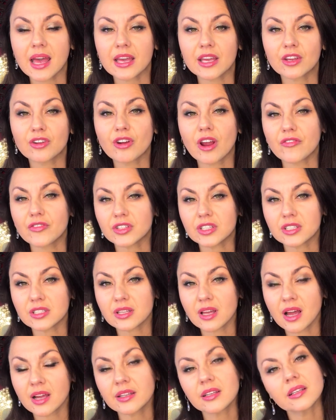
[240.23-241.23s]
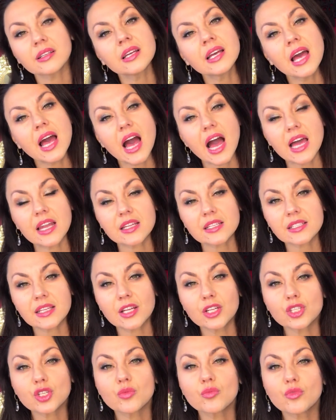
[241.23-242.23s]
a graphic designer, and I
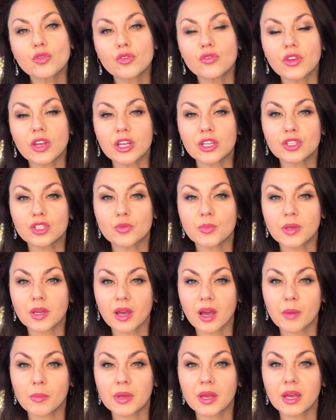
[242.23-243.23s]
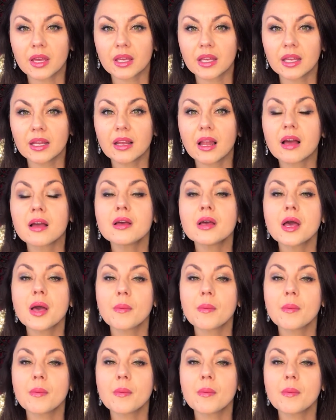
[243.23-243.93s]
started to move into becoming a healer,